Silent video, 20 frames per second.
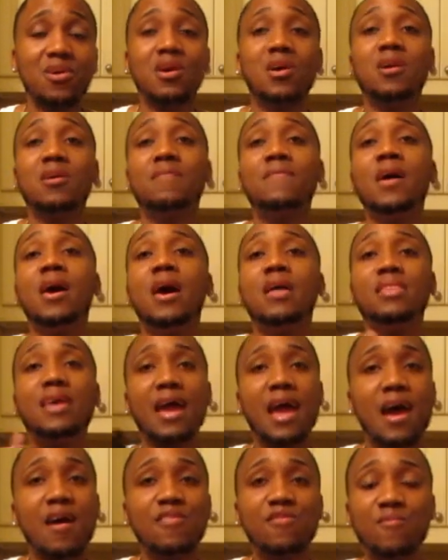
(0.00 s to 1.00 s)
of
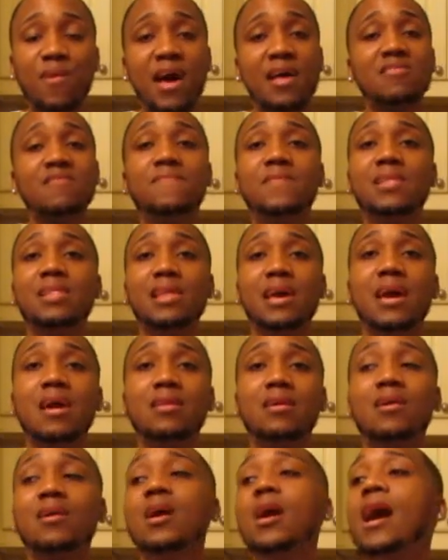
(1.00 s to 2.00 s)
The Housewives of
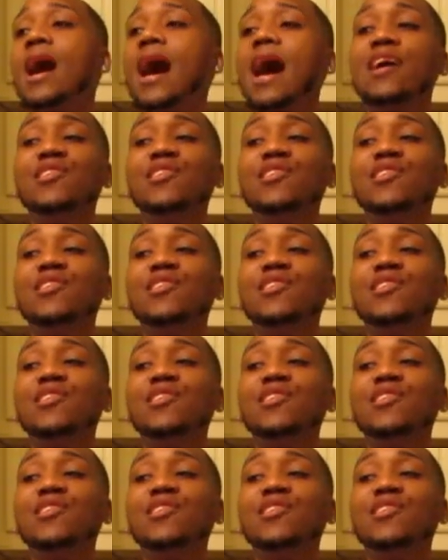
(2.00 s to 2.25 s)
Atlanta.